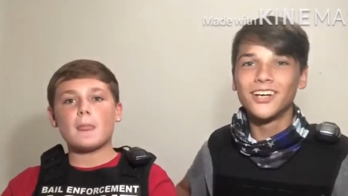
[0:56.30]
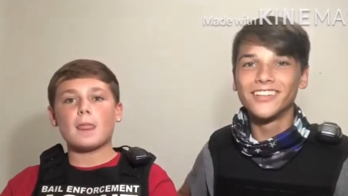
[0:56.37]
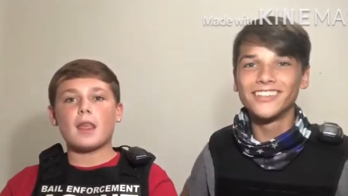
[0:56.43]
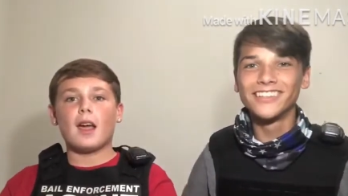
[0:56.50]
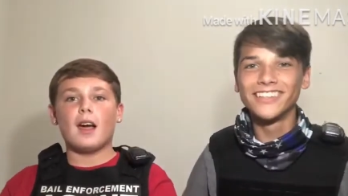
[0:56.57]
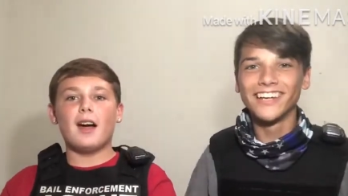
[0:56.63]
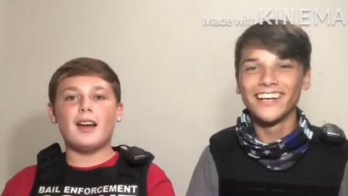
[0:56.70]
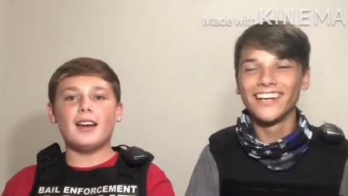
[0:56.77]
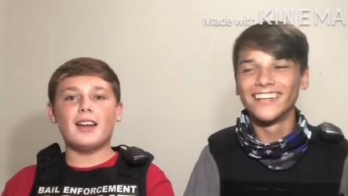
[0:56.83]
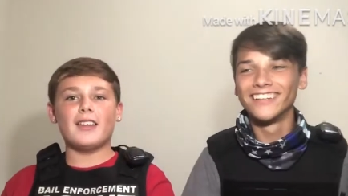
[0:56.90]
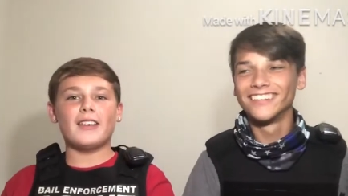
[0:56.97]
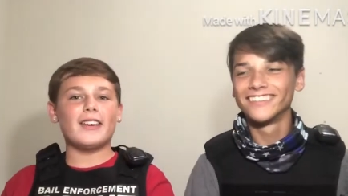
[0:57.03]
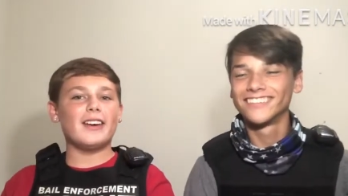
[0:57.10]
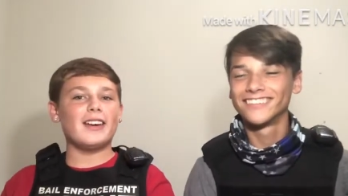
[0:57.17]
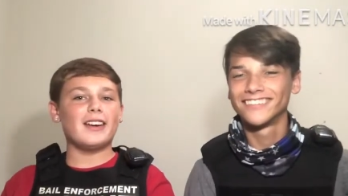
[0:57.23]
Speaker 1: oh, yeah.
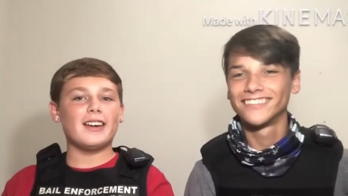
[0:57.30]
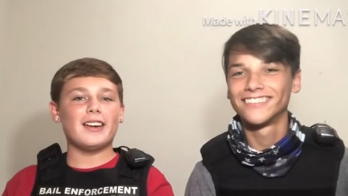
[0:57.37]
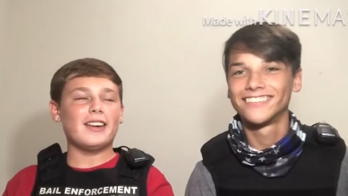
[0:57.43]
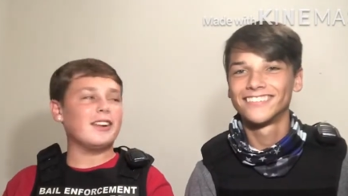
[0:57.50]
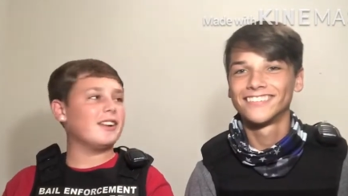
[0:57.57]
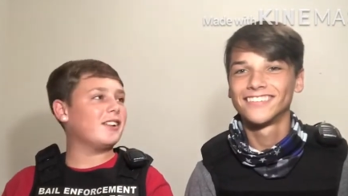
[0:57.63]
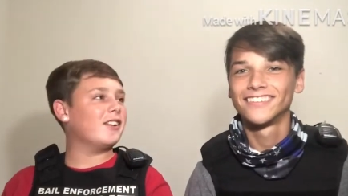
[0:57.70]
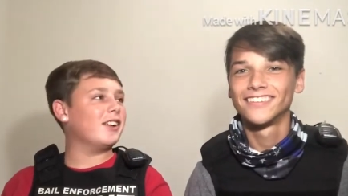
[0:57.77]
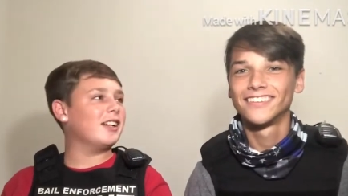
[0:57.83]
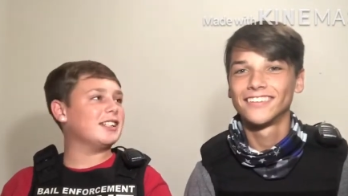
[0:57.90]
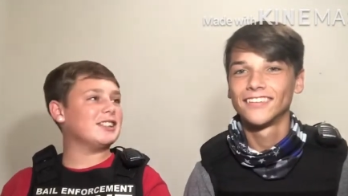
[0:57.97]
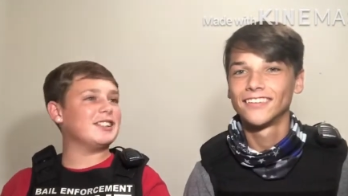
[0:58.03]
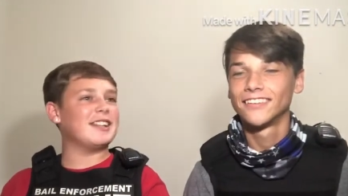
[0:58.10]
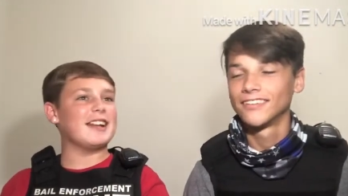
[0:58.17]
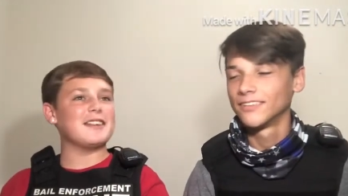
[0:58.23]
Another
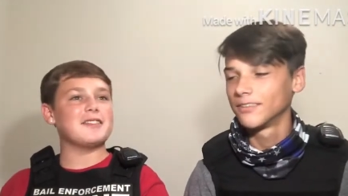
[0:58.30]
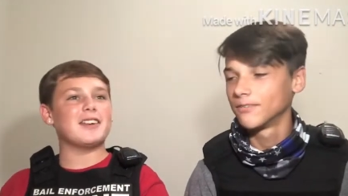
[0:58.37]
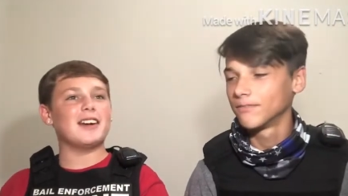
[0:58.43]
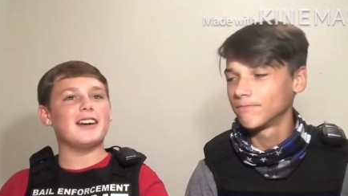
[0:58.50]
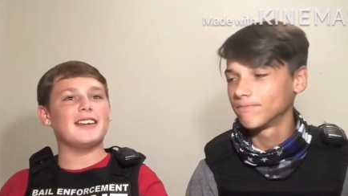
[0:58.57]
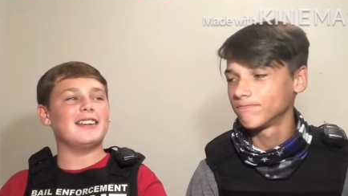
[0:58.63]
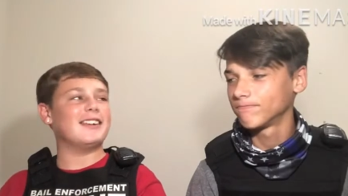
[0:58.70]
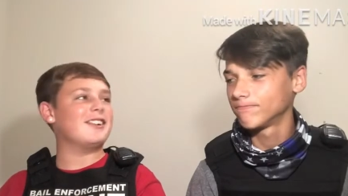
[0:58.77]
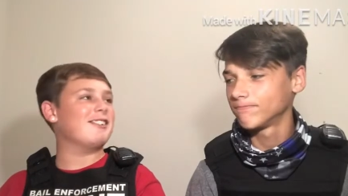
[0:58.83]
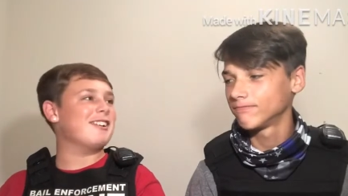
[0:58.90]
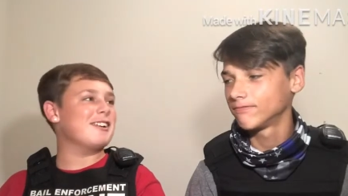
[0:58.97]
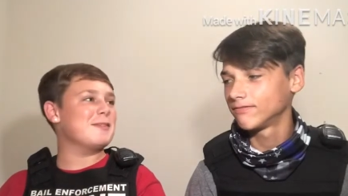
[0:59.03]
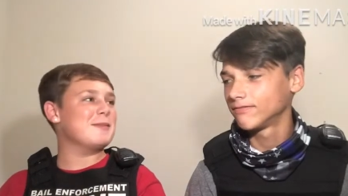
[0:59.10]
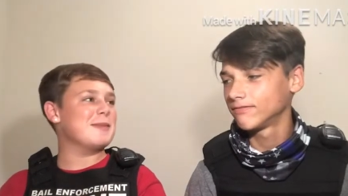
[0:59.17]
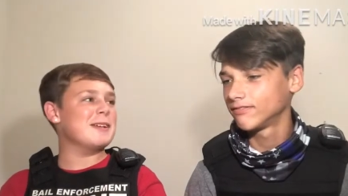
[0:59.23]
question that I've gotten quite a
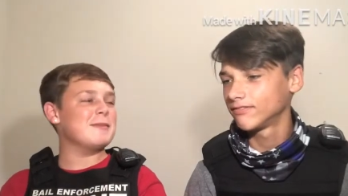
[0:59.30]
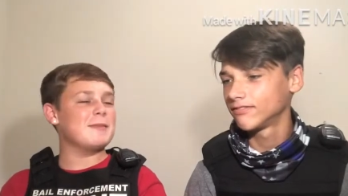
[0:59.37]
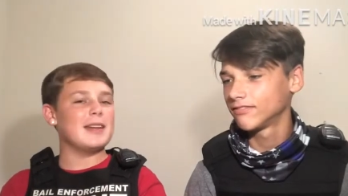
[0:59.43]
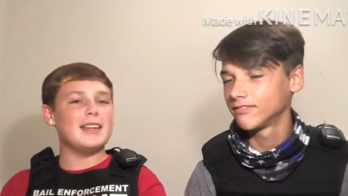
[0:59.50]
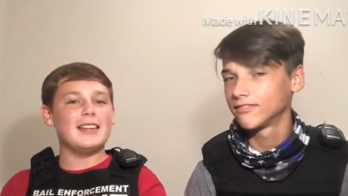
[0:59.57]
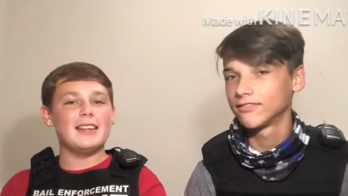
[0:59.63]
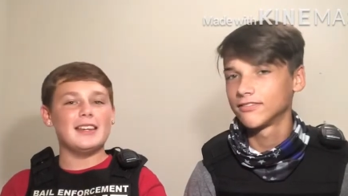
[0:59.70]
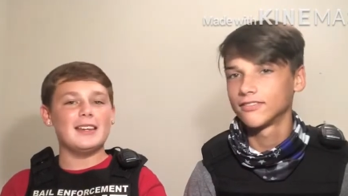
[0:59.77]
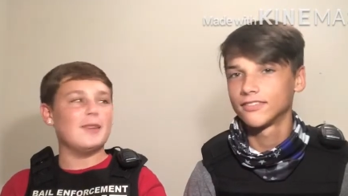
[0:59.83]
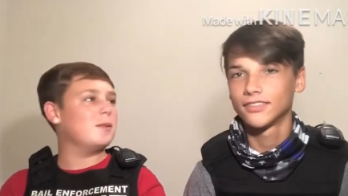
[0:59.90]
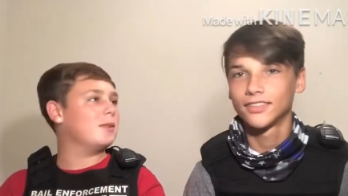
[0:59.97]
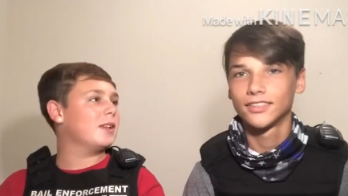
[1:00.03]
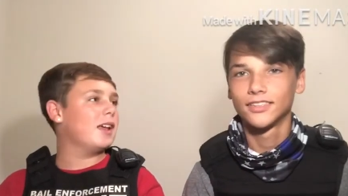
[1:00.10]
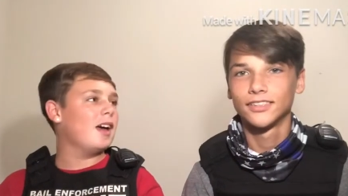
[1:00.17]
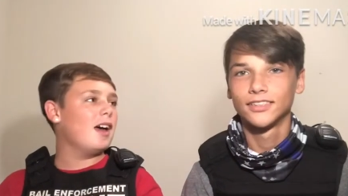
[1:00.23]
bit in my DMs
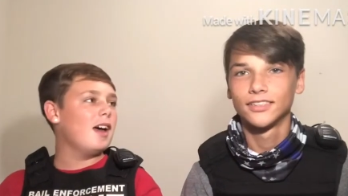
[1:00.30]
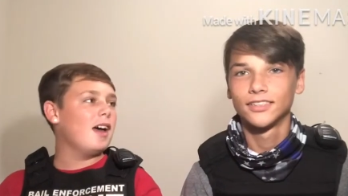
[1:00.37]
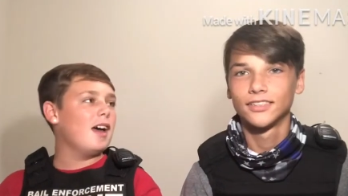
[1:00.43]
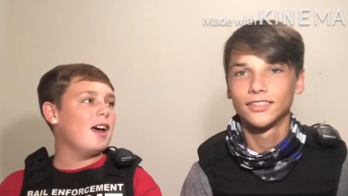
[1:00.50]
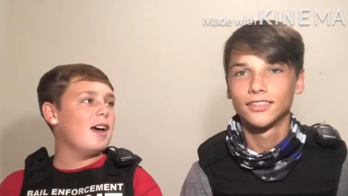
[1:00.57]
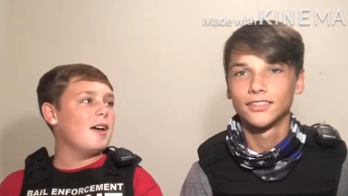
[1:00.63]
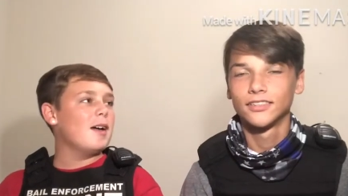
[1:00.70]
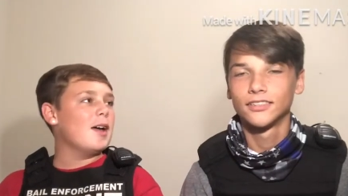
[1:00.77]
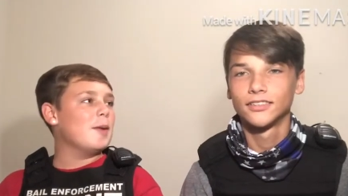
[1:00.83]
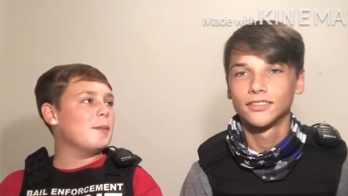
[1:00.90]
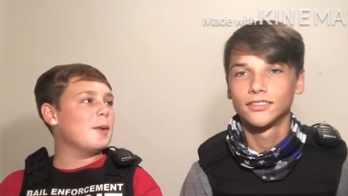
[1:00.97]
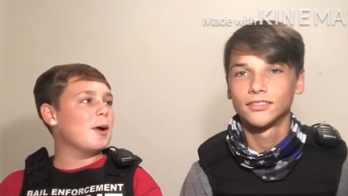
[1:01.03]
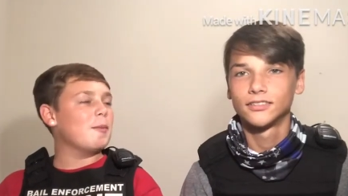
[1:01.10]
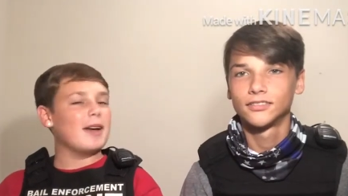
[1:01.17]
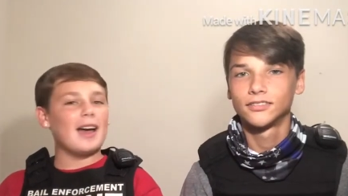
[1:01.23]

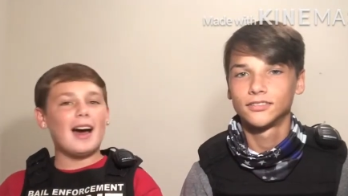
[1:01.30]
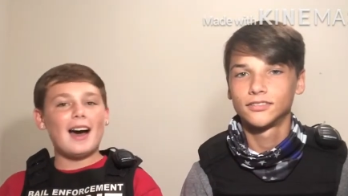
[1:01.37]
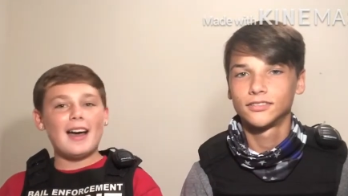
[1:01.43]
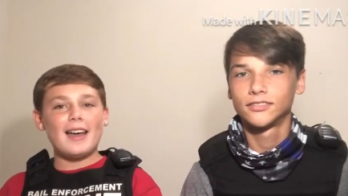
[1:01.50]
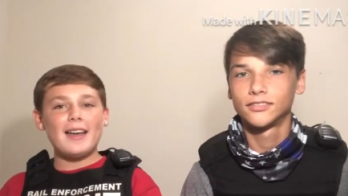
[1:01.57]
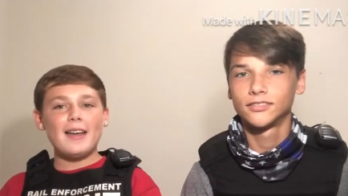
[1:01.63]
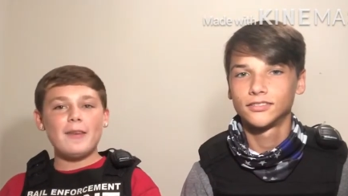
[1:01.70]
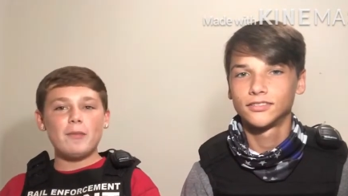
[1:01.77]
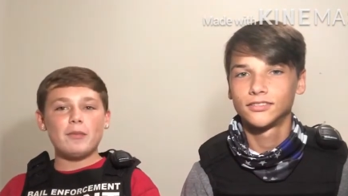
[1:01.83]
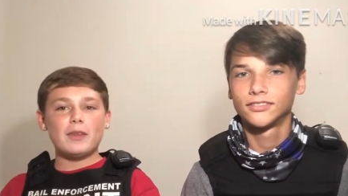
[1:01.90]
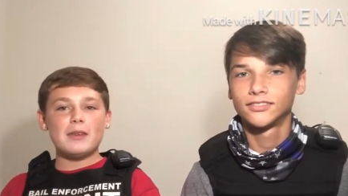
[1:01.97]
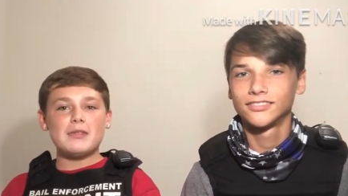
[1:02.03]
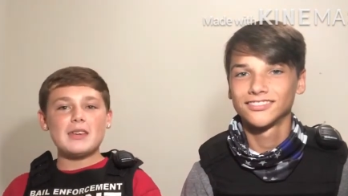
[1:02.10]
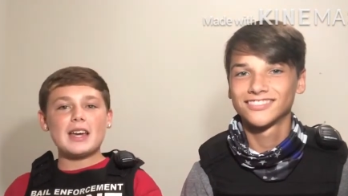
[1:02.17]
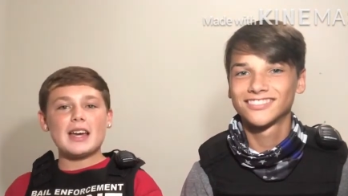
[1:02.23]
about my height. If
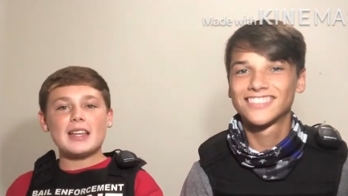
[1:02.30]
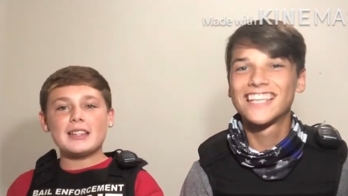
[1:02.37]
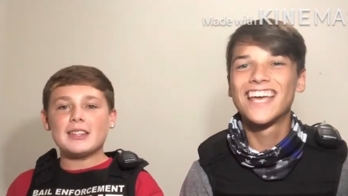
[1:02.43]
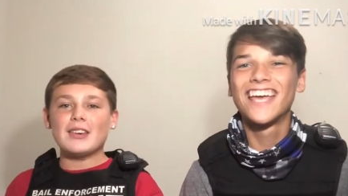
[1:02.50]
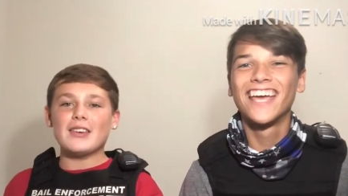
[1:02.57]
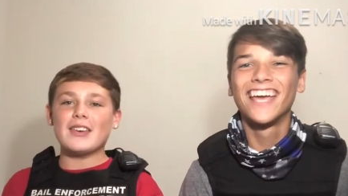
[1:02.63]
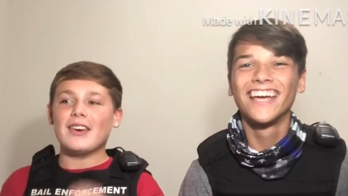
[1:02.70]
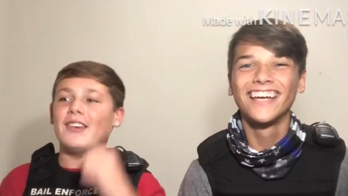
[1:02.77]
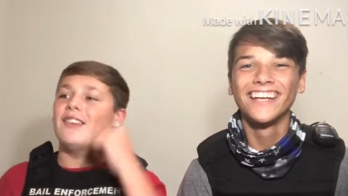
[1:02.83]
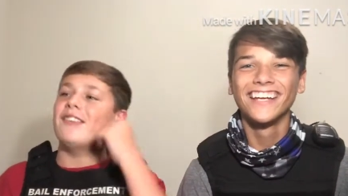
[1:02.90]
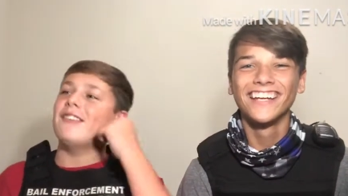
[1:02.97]
you guys don't know,